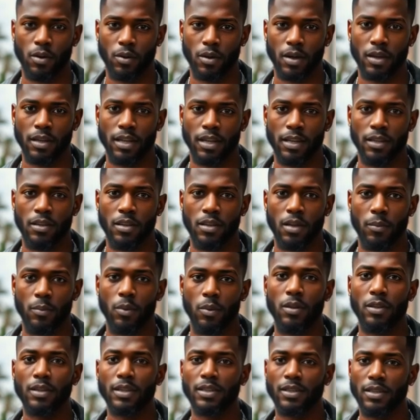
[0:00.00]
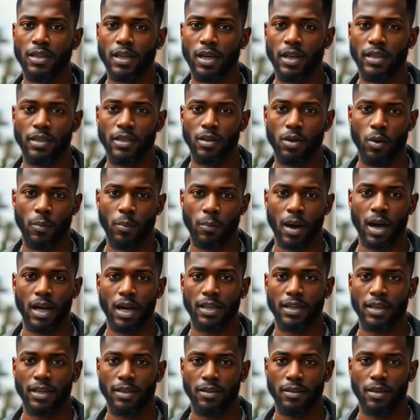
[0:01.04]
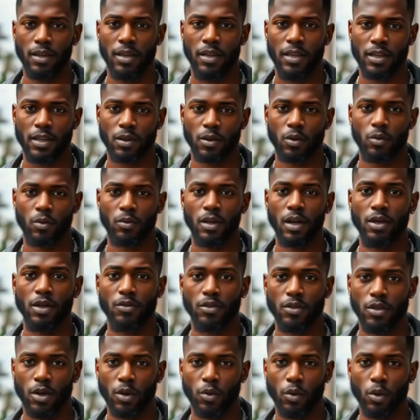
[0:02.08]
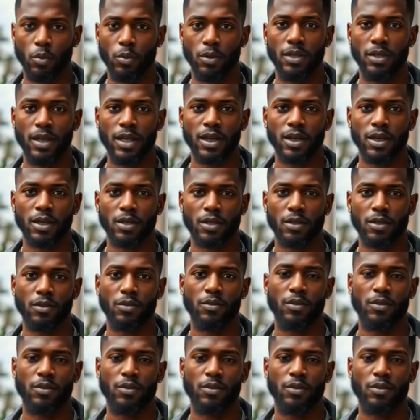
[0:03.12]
can easily put this gun in your pocket and you never know it was there.